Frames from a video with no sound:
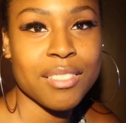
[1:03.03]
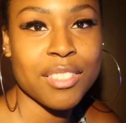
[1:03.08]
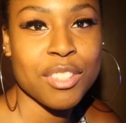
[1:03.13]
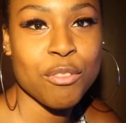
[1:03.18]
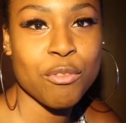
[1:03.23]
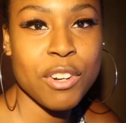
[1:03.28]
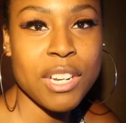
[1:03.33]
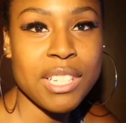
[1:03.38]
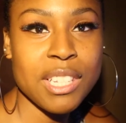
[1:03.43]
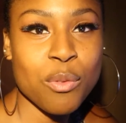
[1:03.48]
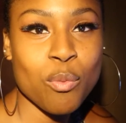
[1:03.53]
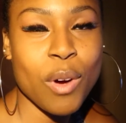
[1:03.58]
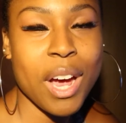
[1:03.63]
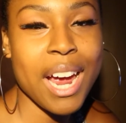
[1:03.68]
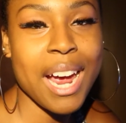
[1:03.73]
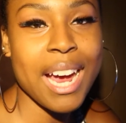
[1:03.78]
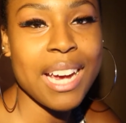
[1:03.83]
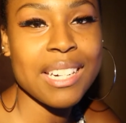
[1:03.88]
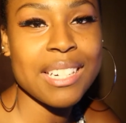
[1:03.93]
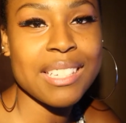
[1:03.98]
The reason
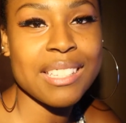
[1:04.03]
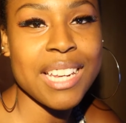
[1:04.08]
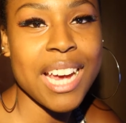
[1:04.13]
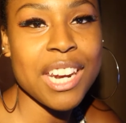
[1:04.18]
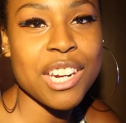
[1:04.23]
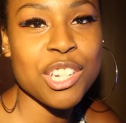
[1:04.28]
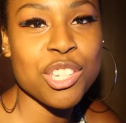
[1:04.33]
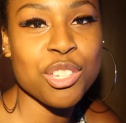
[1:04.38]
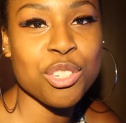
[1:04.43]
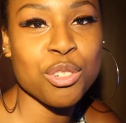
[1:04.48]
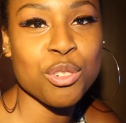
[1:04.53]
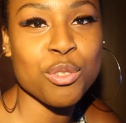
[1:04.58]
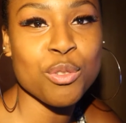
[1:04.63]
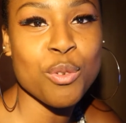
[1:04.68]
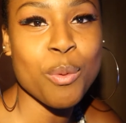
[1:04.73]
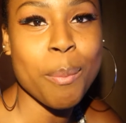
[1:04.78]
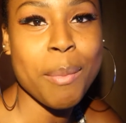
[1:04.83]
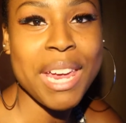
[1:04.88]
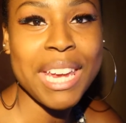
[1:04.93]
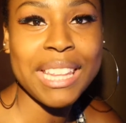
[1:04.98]
why I decided
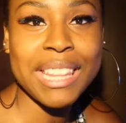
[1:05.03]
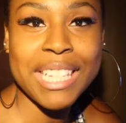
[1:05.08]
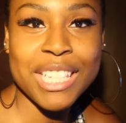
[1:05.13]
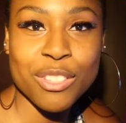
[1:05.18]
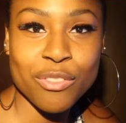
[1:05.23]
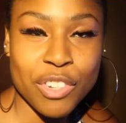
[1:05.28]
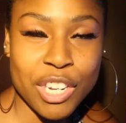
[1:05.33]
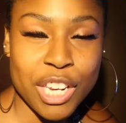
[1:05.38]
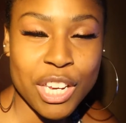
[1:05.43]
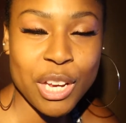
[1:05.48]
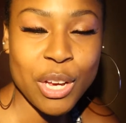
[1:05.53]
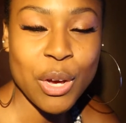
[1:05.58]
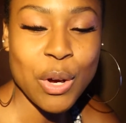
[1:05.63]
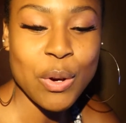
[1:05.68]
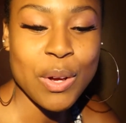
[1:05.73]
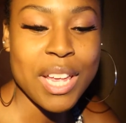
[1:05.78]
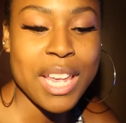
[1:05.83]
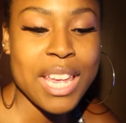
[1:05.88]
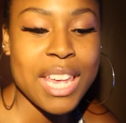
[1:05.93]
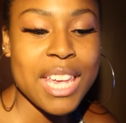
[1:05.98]
to make this
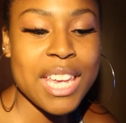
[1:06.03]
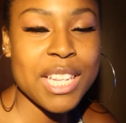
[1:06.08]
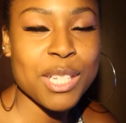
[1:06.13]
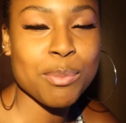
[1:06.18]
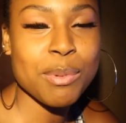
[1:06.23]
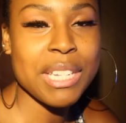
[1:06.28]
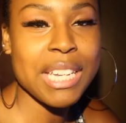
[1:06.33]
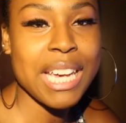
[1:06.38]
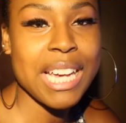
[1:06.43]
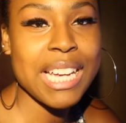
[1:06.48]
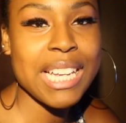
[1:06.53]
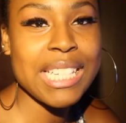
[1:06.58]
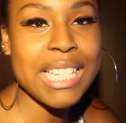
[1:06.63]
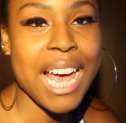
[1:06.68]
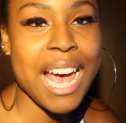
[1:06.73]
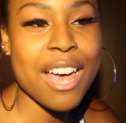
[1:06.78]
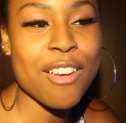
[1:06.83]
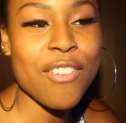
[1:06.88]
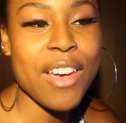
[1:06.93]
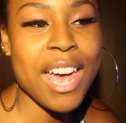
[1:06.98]
video is because
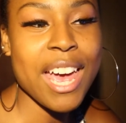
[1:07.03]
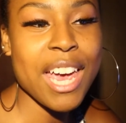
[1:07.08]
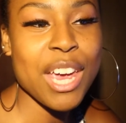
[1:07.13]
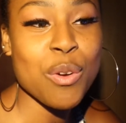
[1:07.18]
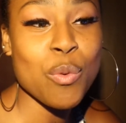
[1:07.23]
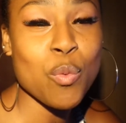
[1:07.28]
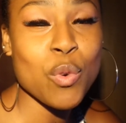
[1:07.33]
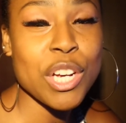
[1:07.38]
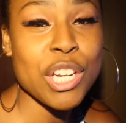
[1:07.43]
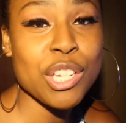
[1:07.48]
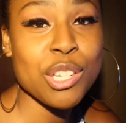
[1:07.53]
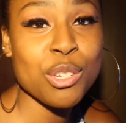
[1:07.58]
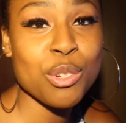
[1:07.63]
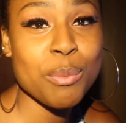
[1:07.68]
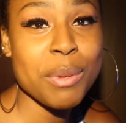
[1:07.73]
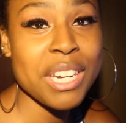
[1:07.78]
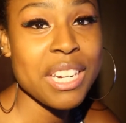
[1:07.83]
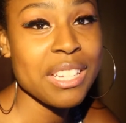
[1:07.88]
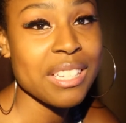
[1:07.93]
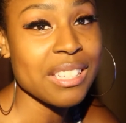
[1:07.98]
I've had one
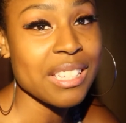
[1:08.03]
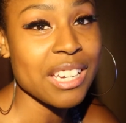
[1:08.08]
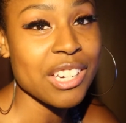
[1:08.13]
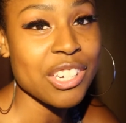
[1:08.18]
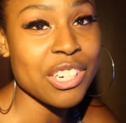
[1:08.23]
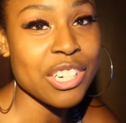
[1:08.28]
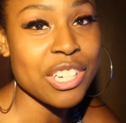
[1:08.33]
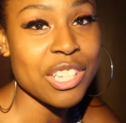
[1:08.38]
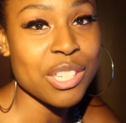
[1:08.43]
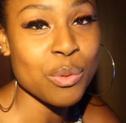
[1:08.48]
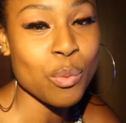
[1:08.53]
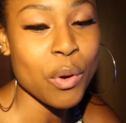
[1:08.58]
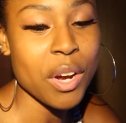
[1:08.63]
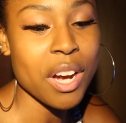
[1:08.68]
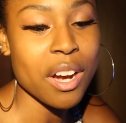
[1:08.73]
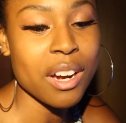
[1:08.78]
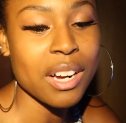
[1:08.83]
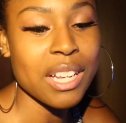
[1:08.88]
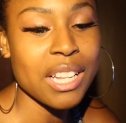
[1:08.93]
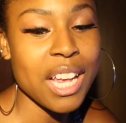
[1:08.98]
too many sessions
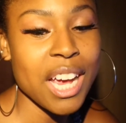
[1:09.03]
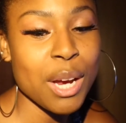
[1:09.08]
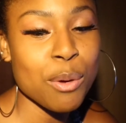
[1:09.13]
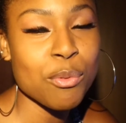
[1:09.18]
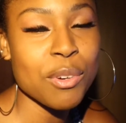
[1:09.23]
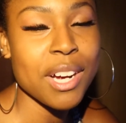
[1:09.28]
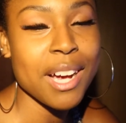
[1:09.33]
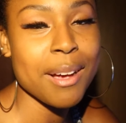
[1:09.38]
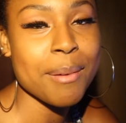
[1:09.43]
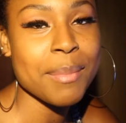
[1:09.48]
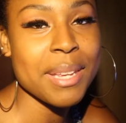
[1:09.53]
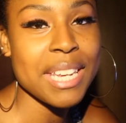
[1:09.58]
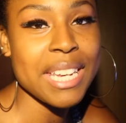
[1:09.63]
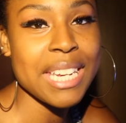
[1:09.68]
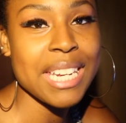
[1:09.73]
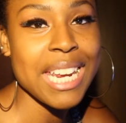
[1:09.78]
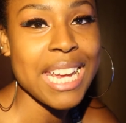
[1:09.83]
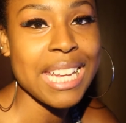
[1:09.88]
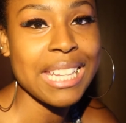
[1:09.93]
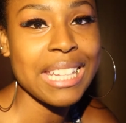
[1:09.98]
where a client will come
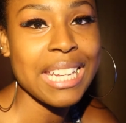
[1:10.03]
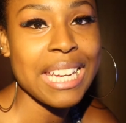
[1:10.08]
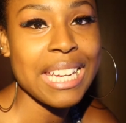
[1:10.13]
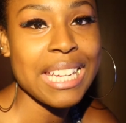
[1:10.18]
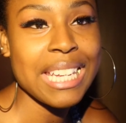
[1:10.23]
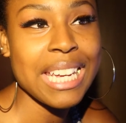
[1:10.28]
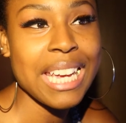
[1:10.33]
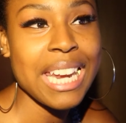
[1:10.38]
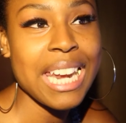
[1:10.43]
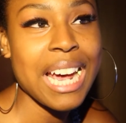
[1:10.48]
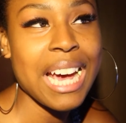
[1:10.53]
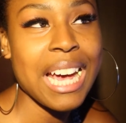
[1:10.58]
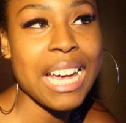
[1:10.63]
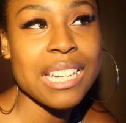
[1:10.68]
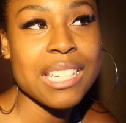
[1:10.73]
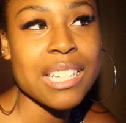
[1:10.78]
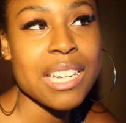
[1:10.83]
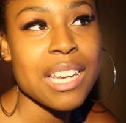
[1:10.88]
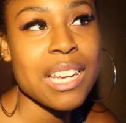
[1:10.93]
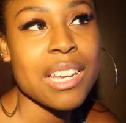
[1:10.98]
in and they
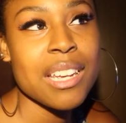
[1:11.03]
cannot